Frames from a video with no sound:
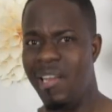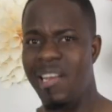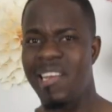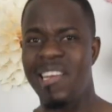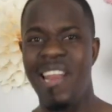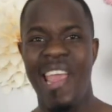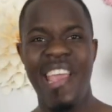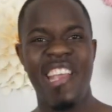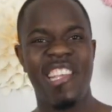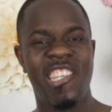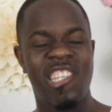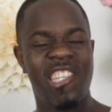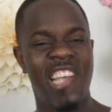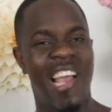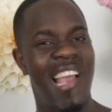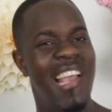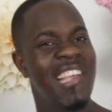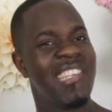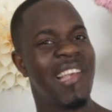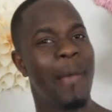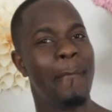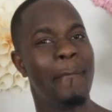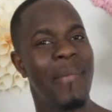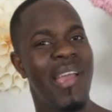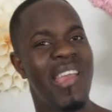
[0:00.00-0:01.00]
Nature
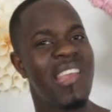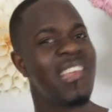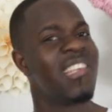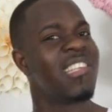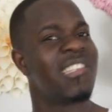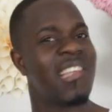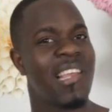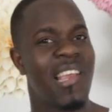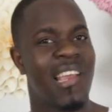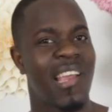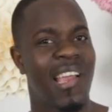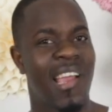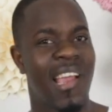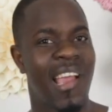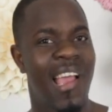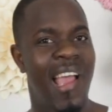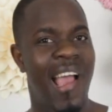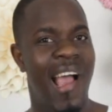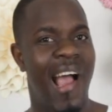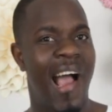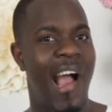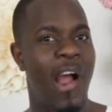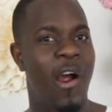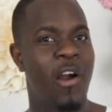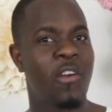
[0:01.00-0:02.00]
is
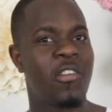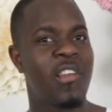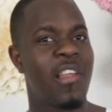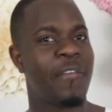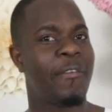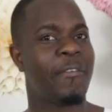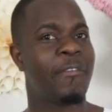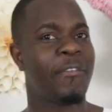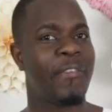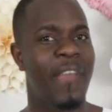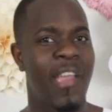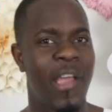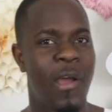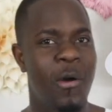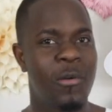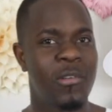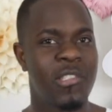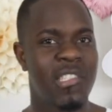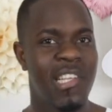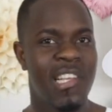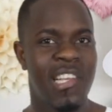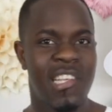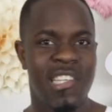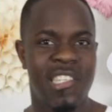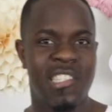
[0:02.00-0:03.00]
amazing. I go to the
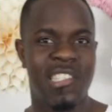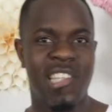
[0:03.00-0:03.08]
field,